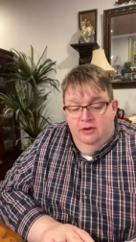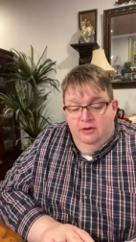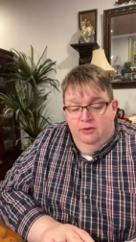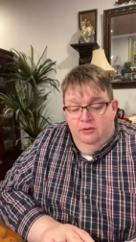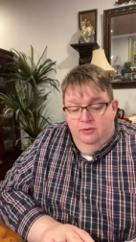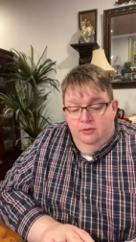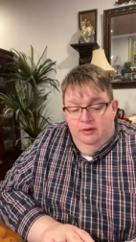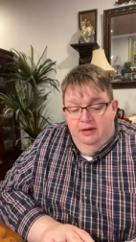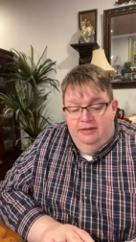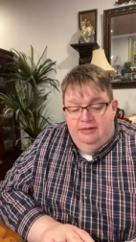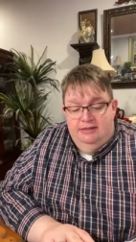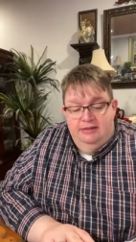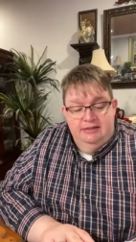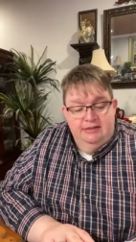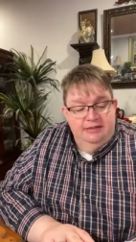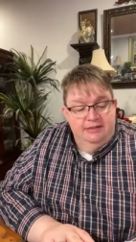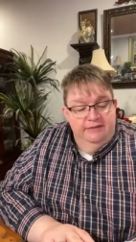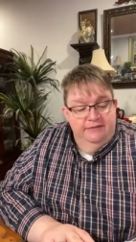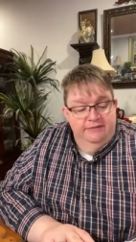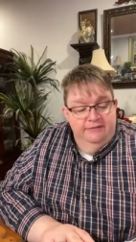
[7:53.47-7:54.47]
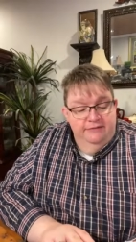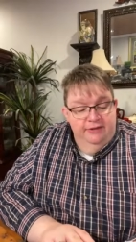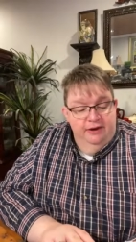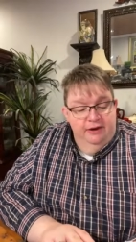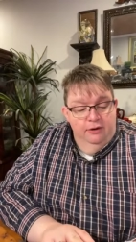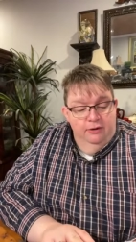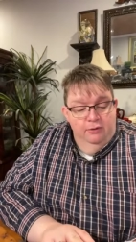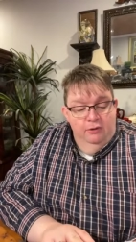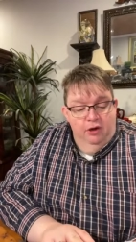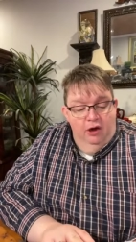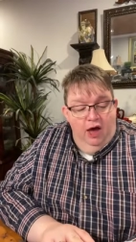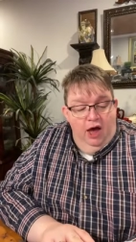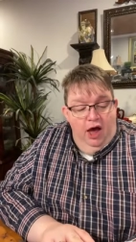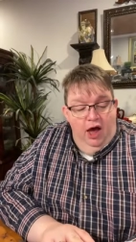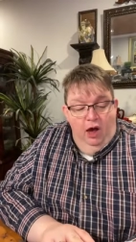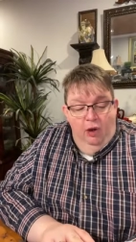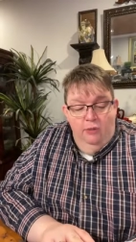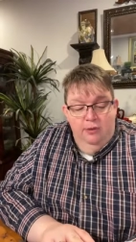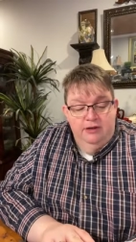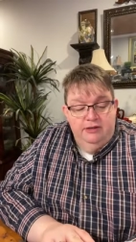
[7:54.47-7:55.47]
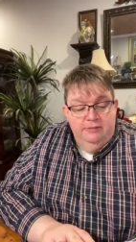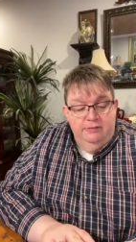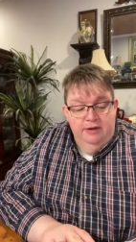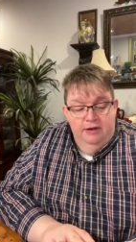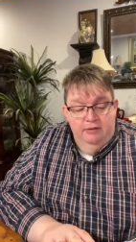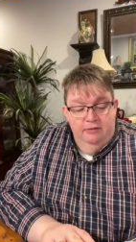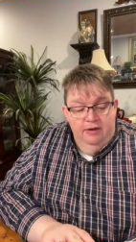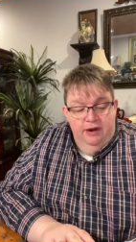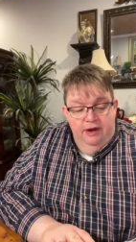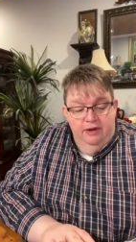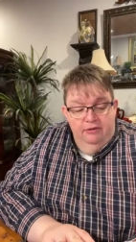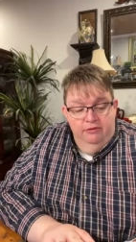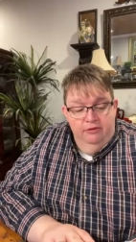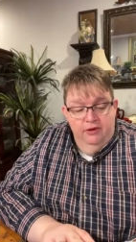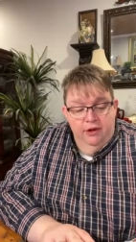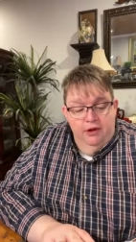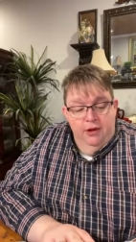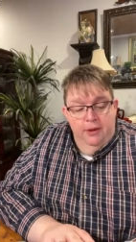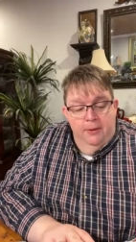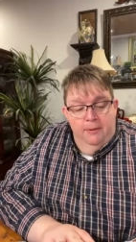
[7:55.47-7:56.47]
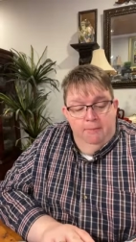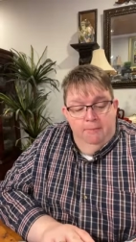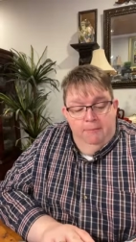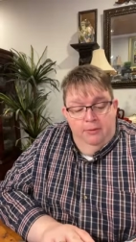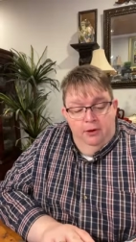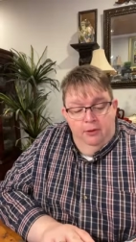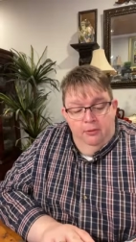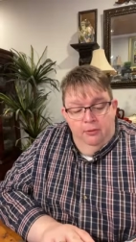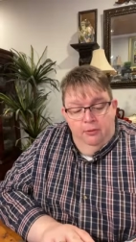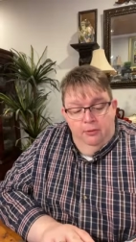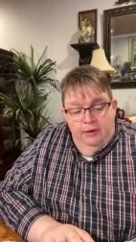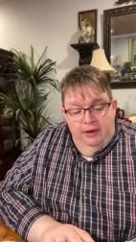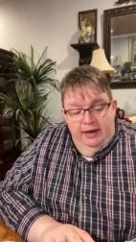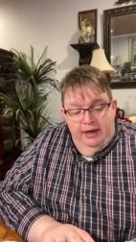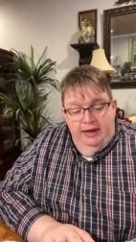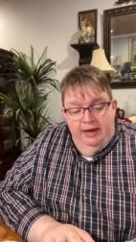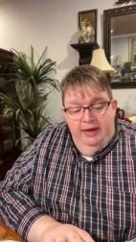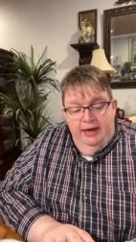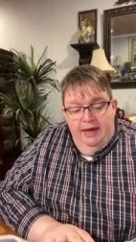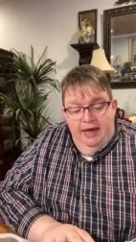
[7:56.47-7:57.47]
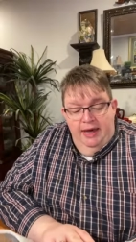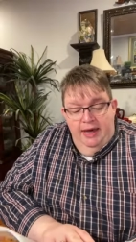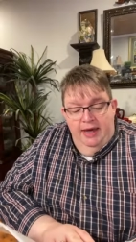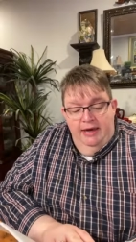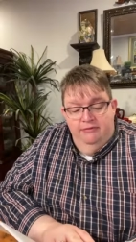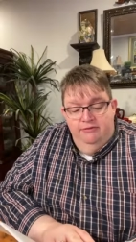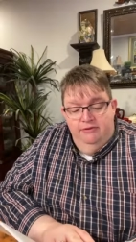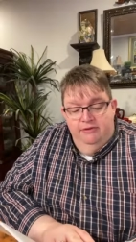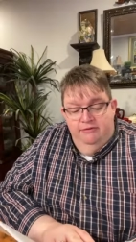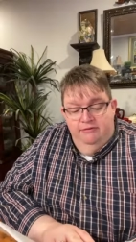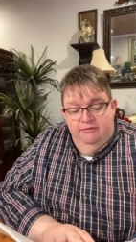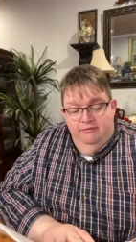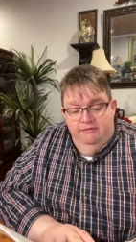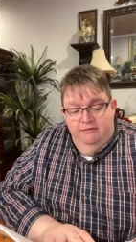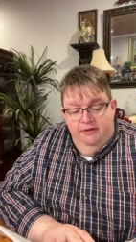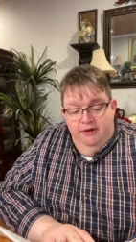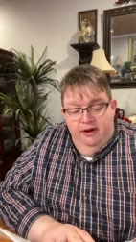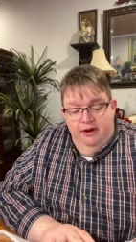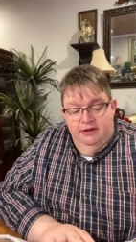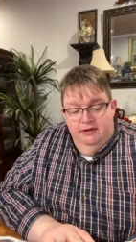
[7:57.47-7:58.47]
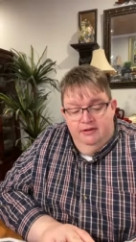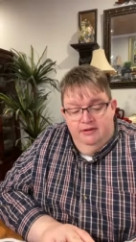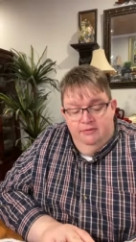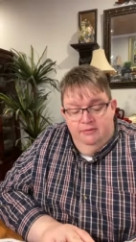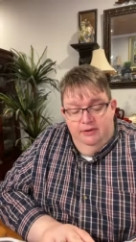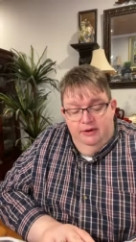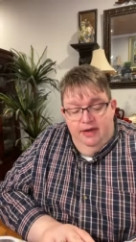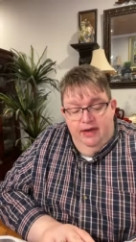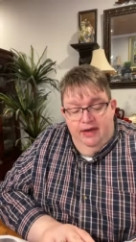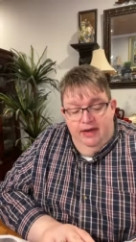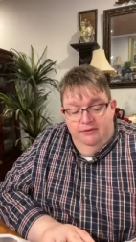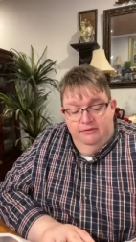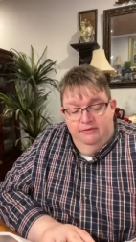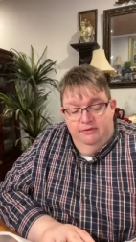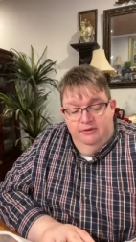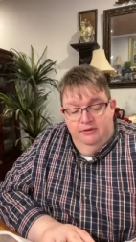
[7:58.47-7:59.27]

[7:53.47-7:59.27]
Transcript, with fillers: Reasons to fear will always be around, but we have to find, we have